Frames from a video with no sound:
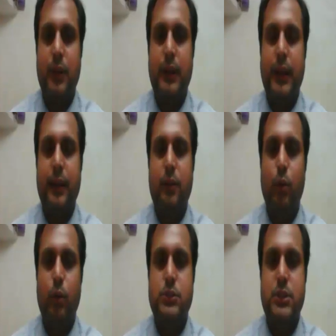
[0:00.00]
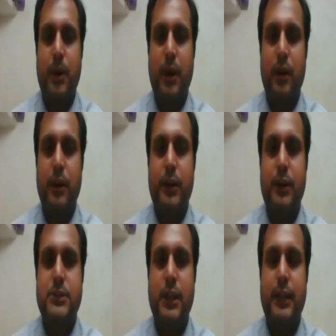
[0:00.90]
like Lok Sabha. It
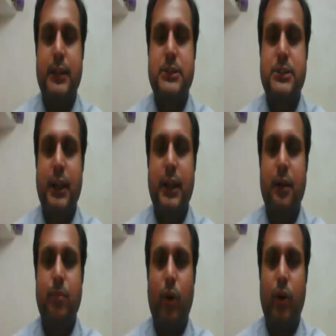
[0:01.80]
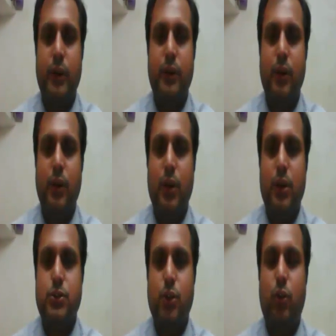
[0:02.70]
is a legislative body.
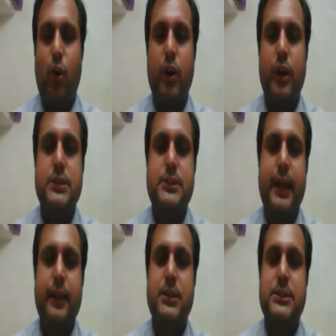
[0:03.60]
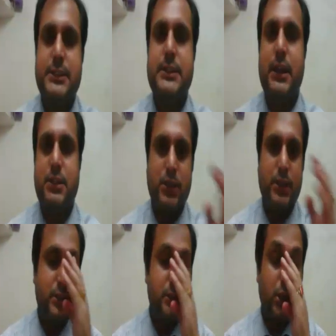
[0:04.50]
So Congress and the Senate,
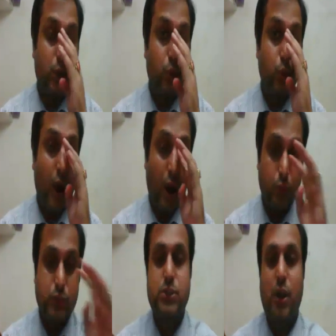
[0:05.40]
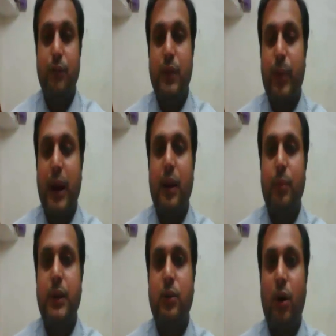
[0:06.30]
it is the two houses of the
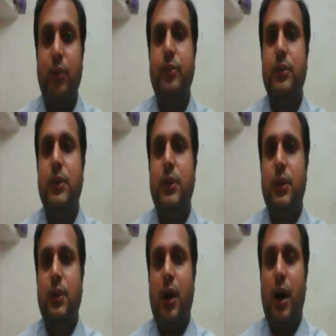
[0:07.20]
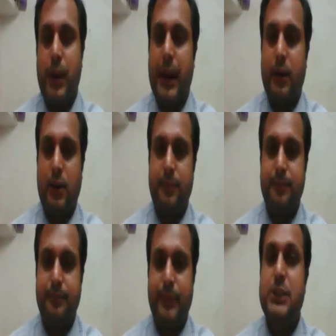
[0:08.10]
Parliament of America,
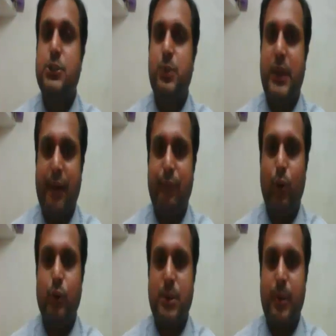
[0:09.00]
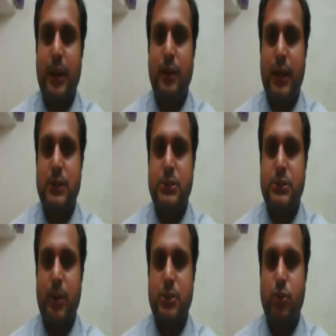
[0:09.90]
as we have Lok Sabha and the Rajya
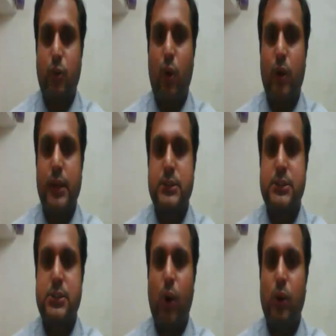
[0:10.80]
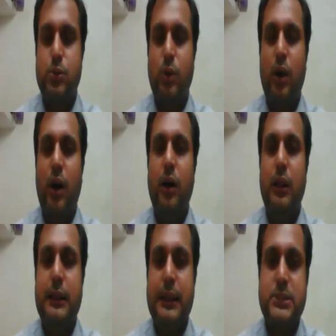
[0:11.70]
Sabha. So Congress is also a
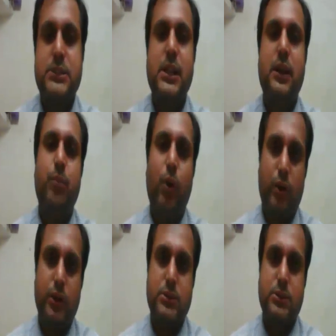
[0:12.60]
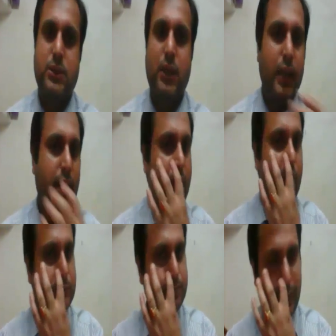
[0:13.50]
legislative bodies. It
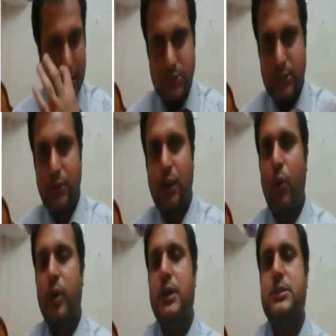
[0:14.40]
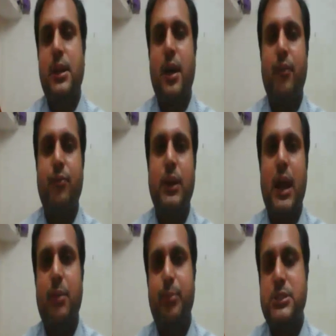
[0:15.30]
was passed in the Congress, and after
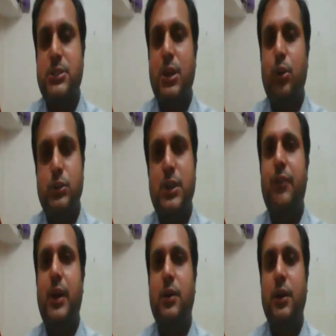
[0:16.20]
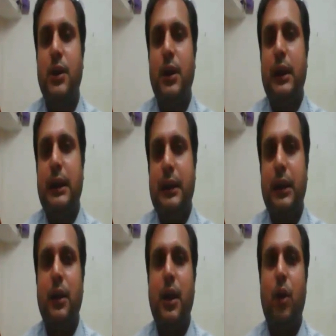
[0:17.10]
that President Roosevelt
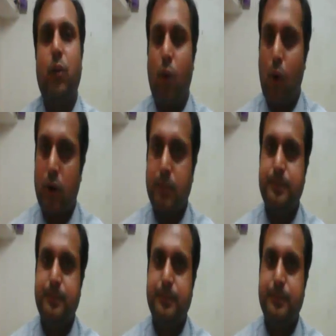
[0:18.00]
declared war